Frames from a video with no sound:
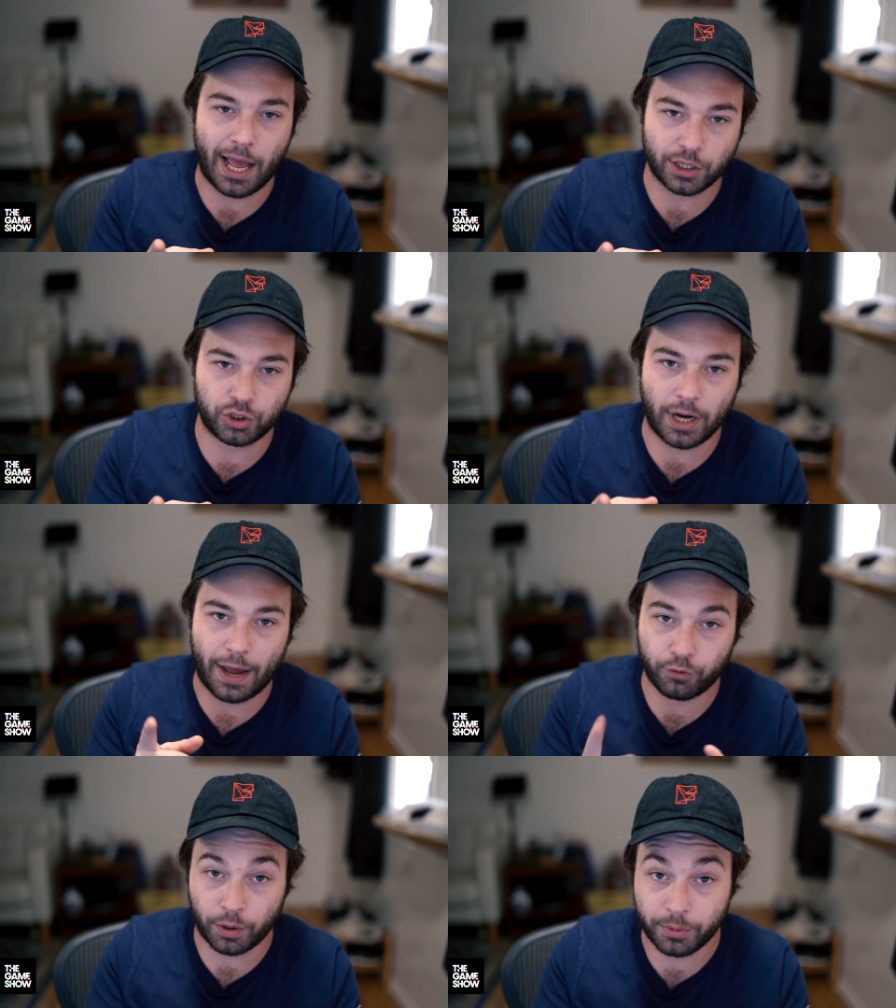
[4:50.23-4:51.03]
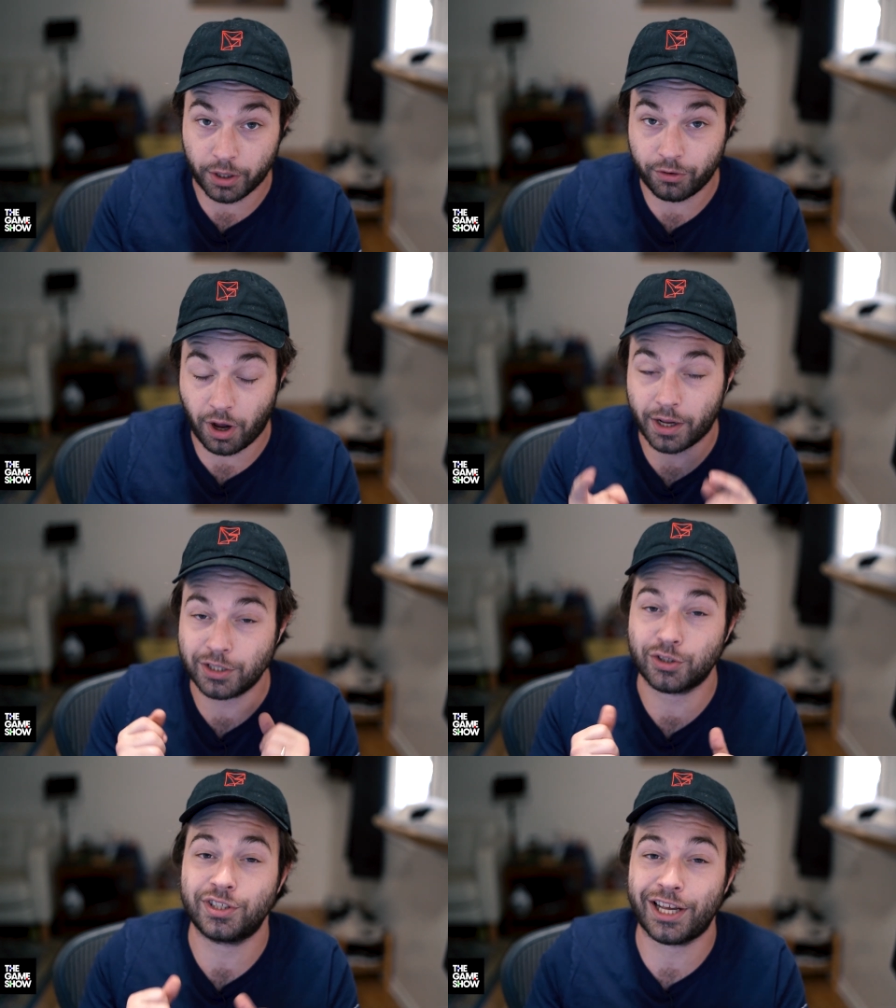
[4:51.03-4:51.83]
extra after I'm done
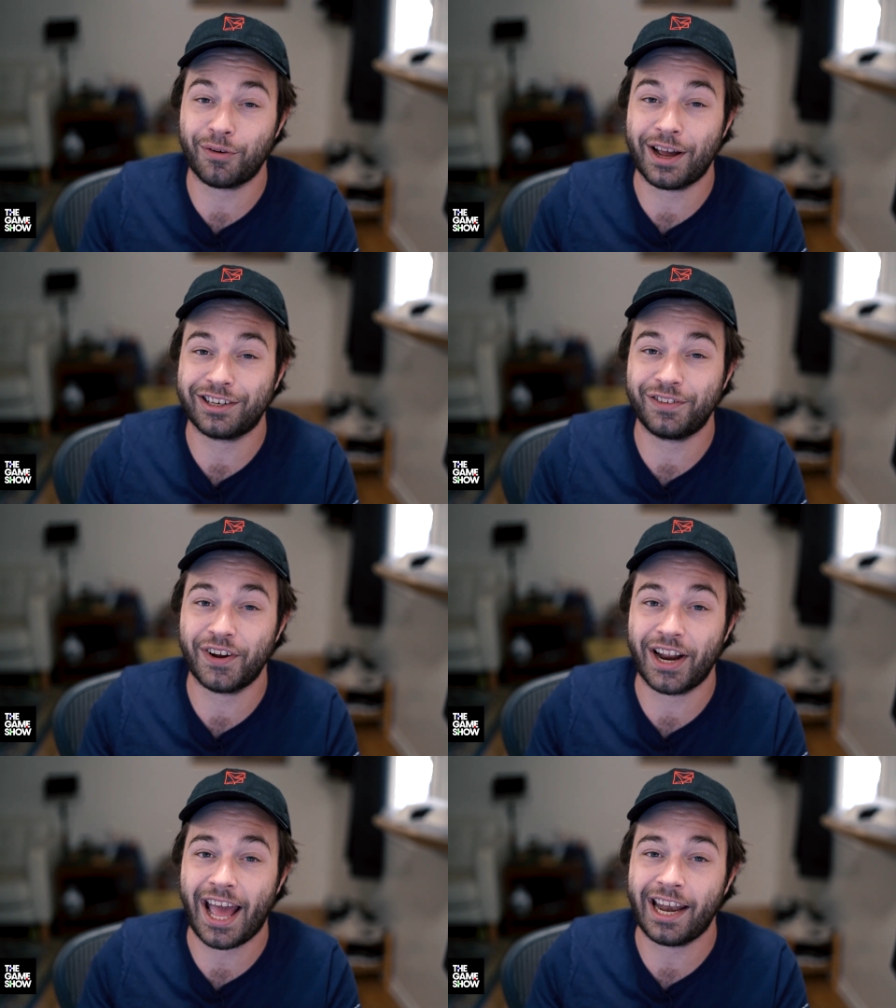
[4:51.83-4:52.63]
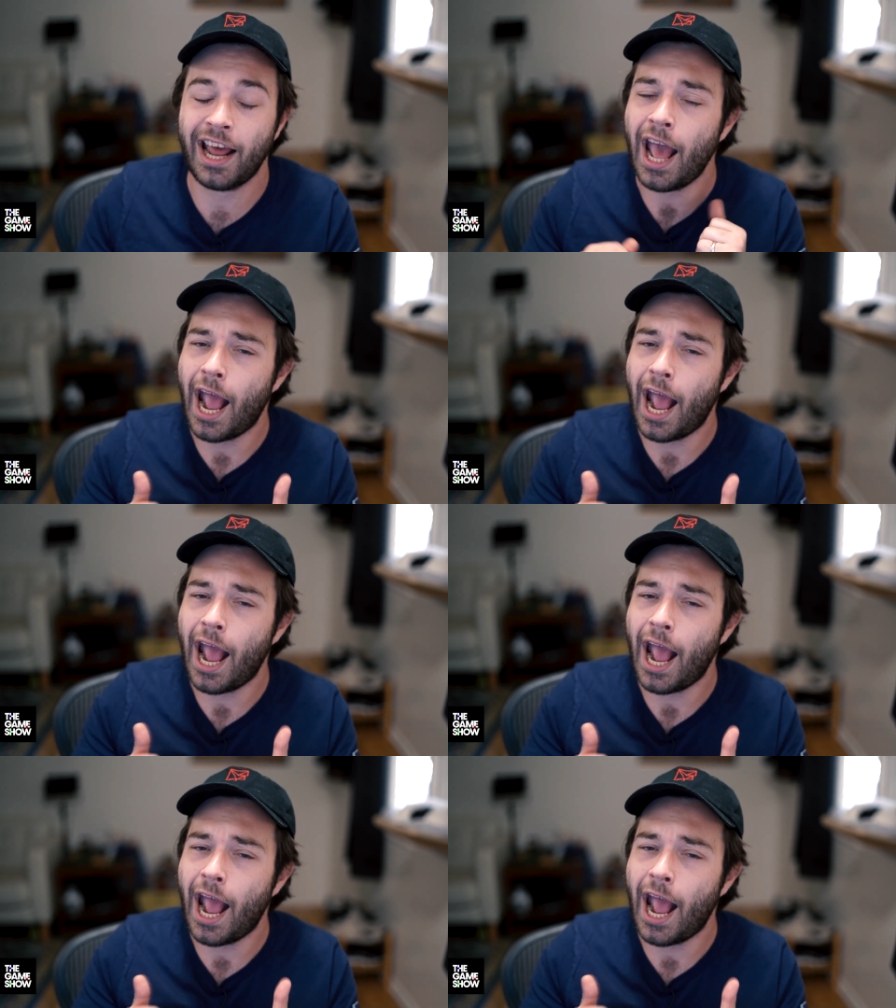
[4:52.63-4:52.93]
talking, so stick around till the very end,